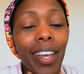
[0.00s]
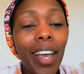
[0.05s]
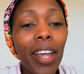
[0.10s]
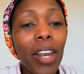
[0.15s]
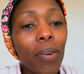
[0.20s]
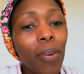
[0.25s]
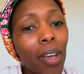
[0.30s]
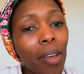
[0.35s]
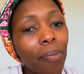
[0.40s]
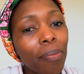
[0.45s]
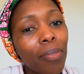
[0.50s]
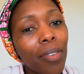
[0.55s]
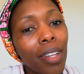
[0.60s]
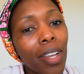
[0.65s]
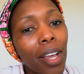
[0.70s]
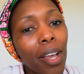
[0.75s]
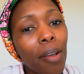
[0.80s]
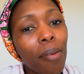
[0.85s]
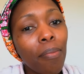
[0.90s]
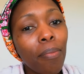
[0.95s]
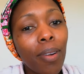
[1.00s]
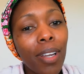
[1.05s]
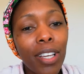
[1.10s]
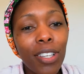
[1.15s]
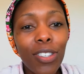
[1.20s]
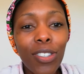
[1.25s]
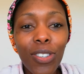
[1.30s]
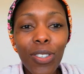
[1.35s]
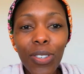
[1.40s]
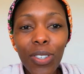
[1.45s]
anyway
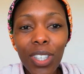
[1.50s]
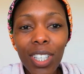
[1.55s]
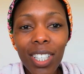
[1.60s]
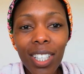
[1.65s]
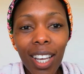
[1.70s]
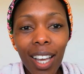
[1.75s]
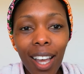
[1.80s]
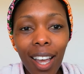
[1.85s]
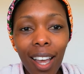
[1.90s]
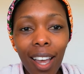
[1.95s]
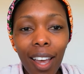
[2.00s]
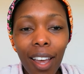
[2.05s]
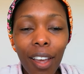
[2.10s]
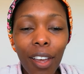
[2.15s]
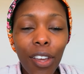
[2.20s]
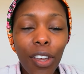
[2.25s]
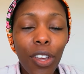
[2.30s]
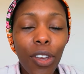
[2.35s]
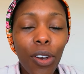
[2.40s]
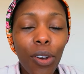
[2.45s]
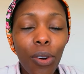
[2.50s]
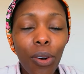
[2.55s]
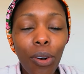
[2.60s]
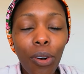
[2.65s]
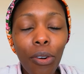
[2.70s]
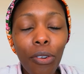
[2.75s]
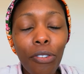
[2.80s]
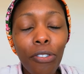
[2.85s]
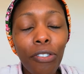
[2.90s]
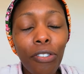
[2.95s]
please do share
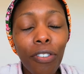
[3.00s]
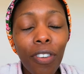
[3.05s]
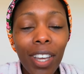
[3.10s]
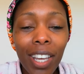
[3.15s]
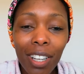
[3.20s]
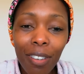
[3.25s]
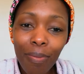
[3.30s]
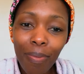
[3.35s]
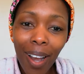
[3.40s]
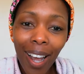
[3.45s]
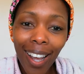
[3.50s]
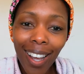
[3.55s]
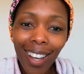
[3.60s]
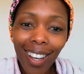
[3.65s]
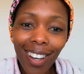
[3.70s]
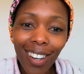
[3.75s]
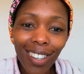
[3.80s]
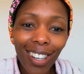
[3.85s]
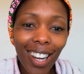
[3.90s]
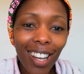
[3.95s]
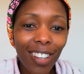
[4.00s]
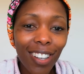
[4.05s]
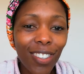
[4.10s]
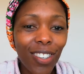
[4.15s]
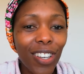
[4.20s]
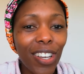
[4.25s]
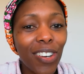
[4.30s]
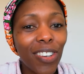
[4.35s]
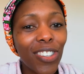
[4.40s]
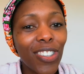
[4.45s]
your feedback i'd like
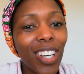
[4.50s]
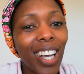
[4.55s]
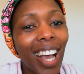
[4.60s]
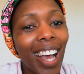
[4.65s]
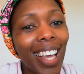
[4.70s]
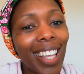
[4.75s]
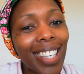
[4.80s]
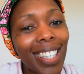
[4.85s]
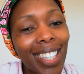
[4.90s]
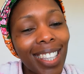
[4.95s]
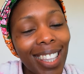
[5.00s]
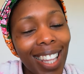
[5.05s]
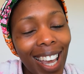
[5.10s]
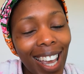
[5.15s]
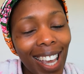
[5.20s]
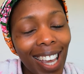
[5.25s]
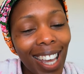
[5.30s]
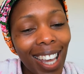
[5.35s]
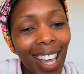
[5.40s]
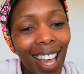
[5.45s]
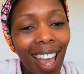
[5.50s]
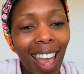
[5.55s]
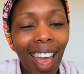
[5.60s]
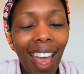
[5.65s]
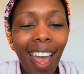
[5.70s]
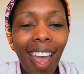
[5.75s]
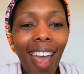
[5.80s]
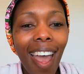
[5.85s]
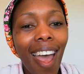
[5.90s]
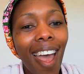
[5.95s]
to hear what you guys think
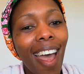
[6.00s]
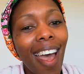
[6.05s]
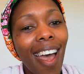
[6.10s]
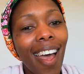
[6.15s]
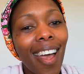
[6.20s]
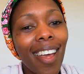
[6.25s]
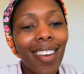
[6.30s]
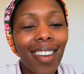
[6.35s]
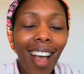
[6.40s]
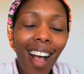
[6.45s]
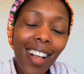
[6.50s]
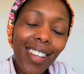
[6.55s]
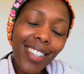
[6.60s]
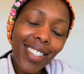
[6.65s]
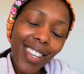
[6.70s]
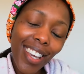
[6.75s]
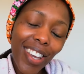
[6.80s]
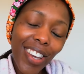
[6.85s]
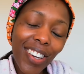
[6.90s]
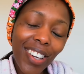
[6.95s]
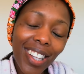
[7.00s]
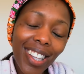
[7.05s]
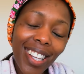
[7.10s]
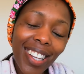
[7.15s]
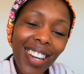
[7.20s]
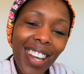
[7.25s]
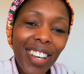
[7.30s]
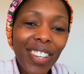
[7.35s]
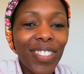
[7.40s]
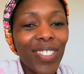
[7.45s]
and i'll see you on
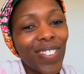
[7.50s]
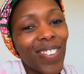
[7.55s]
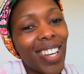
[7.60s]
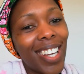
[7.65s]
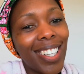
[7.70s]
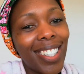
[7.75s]
the next